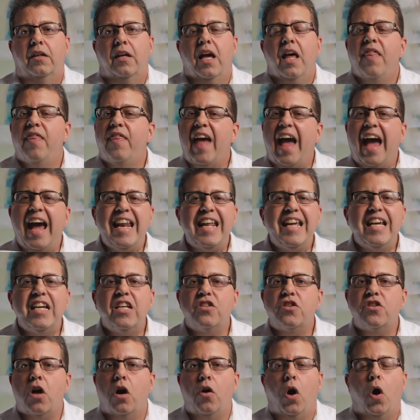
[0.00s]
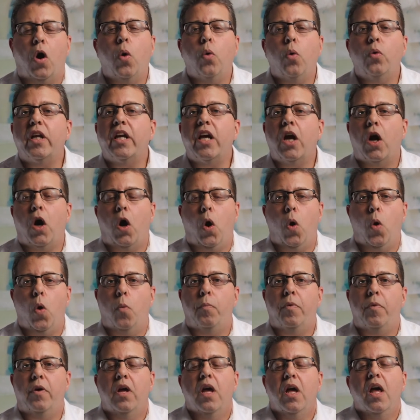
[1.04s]
That is our only hope.
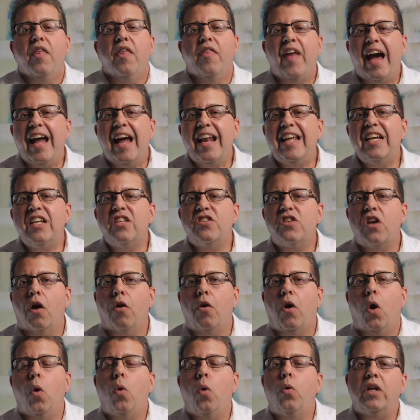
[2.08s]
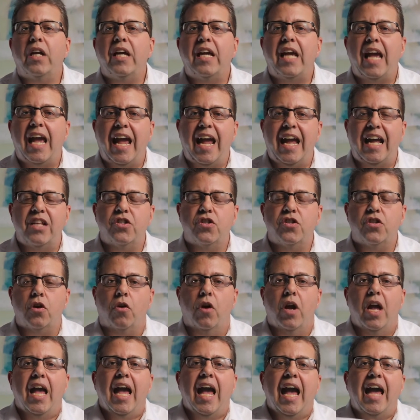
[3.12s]
That is our only answer.
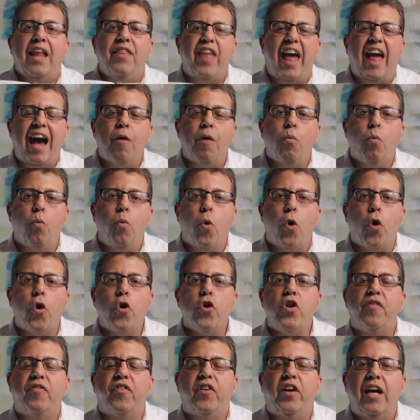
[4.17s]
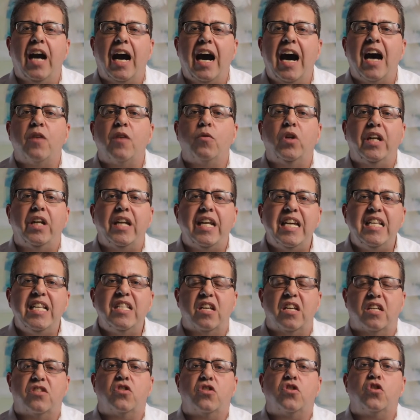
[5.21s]
And that Word of God leads
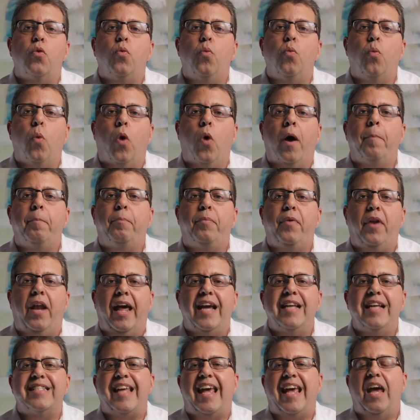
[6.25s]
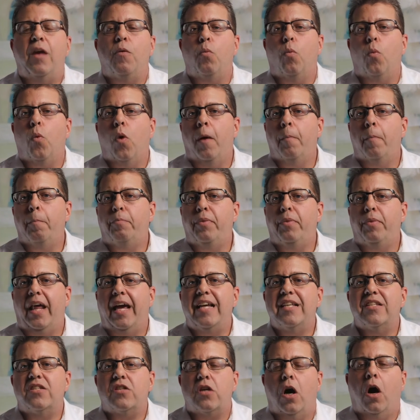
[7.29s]
us to one place and one
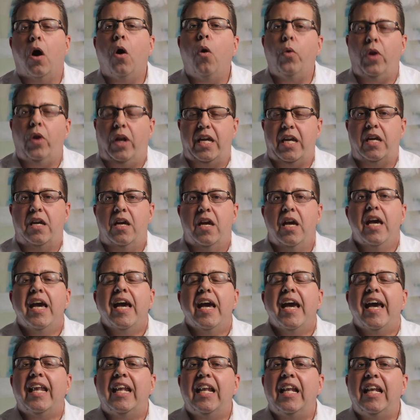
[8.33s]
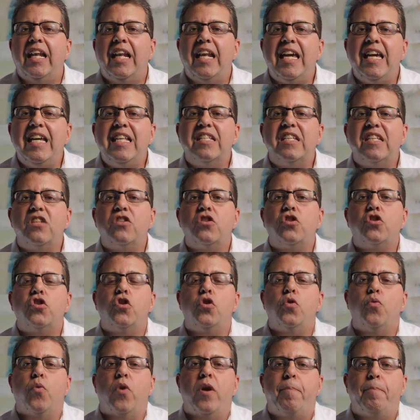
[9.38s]
place only. It leads us to
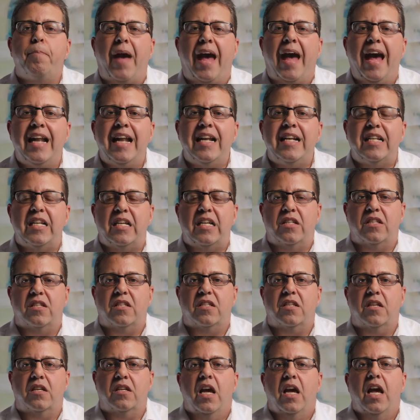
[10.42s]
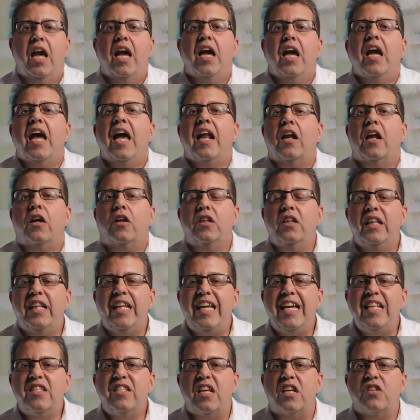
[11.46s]
repentance. And it
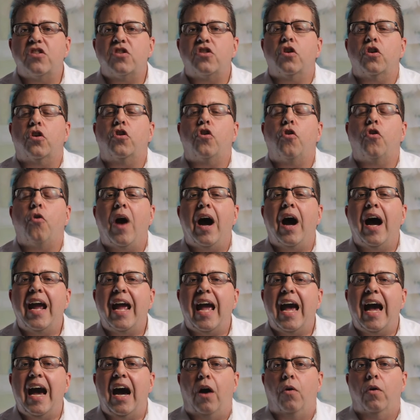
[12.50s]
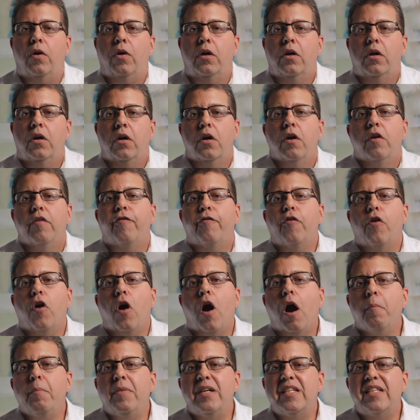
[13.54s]
leads us to cry out for
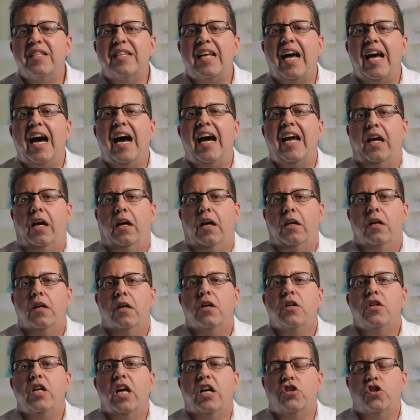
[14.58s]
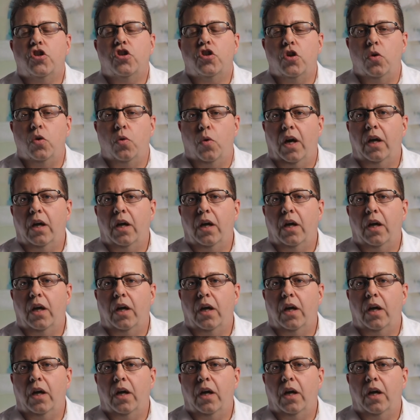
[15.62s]
our Messiah, Yeshua.